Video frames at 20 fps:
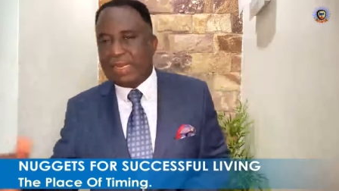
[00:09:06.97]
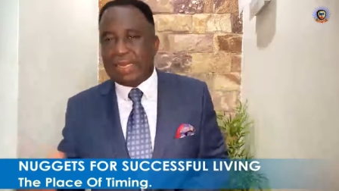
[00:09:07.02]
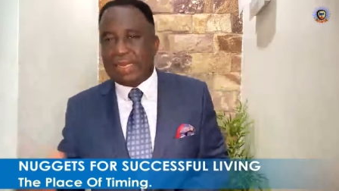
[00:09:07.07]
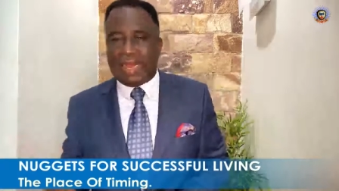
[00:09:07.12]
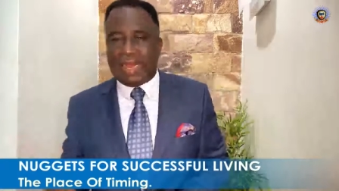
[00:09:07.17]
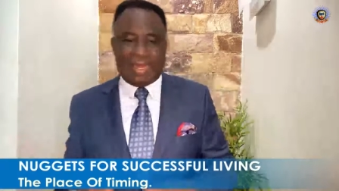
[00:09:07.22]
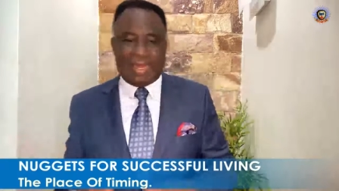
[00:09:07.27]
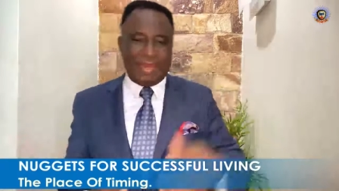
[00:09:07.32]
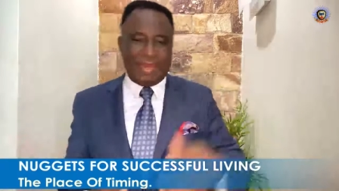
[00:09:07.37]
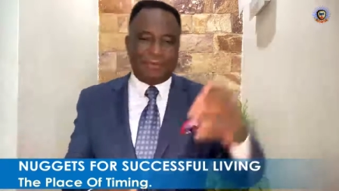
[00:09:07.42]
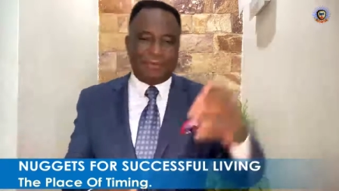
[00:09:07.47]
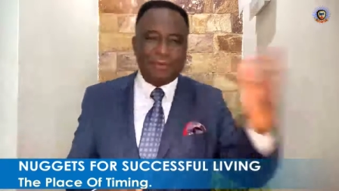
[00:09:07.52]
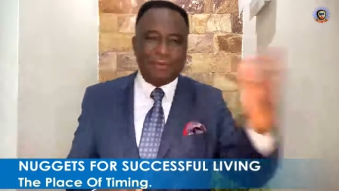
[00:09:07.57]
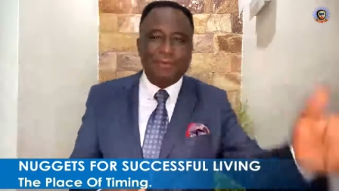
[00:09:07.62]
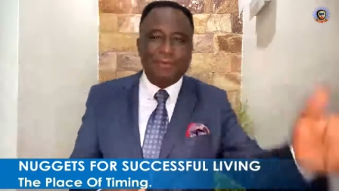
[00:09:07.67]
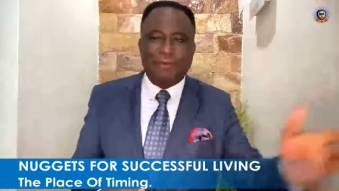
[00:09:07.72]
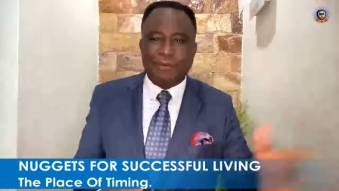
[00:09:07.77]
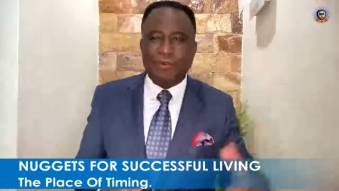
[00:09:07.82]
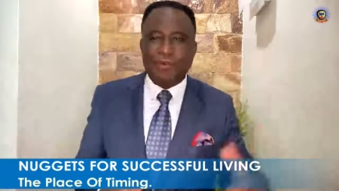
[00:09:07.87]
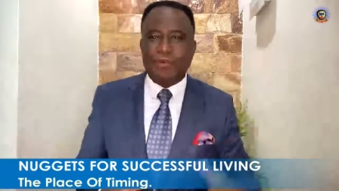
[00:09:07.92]
then the full
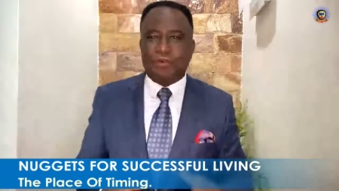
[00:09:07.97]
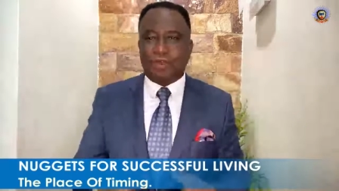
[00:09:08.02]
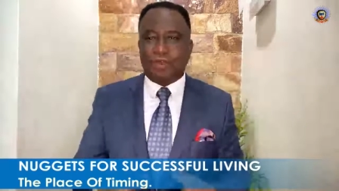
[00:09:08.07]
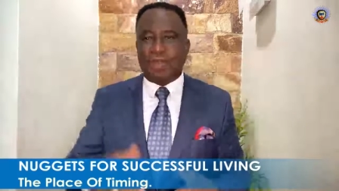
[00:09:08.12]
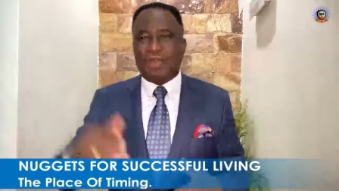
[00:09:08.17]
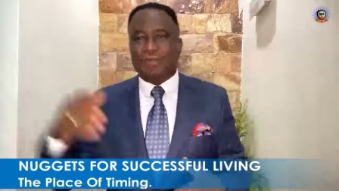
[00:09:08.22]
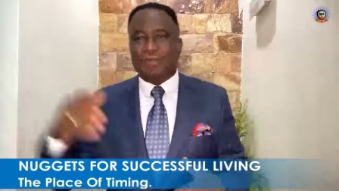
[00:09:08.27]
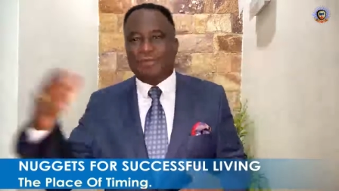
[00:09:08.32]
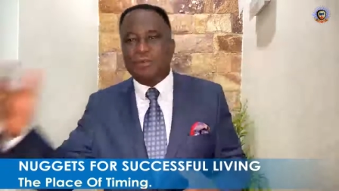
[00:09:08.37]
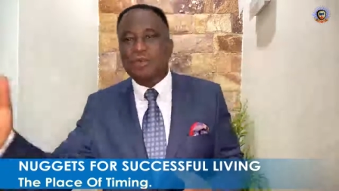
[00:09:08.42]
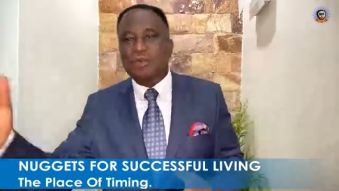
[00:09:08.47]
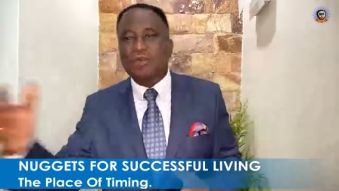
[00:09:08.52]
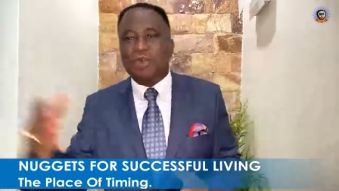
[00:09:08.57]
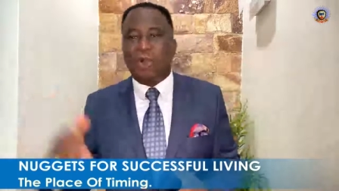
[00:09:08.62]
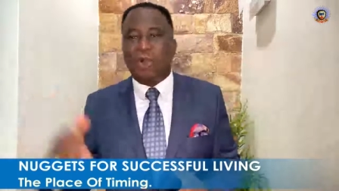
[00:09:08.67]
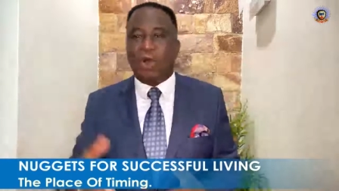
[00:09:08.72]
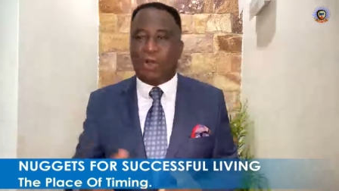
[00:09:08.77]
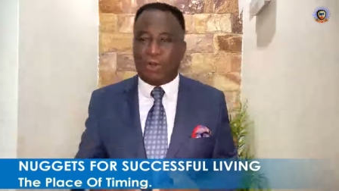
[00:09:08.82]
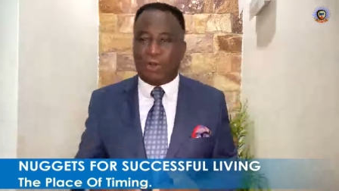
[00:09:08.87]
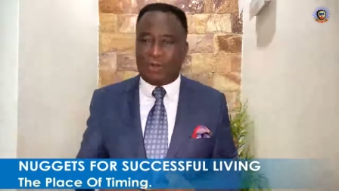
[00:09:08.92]
fruit or the full
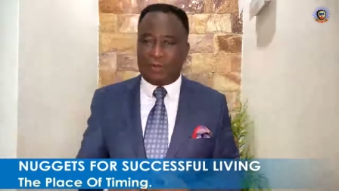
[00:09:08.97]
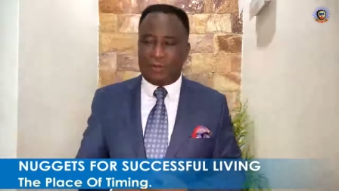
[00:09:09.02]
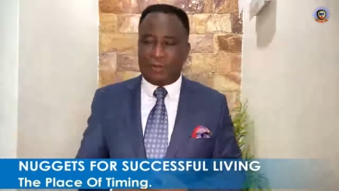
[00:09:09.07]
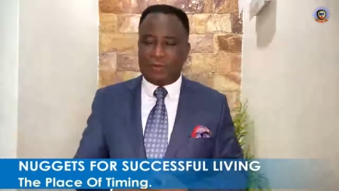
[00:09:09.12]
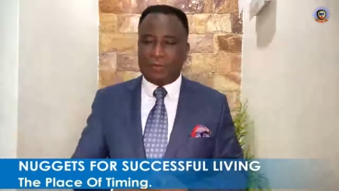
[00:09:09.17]
corn.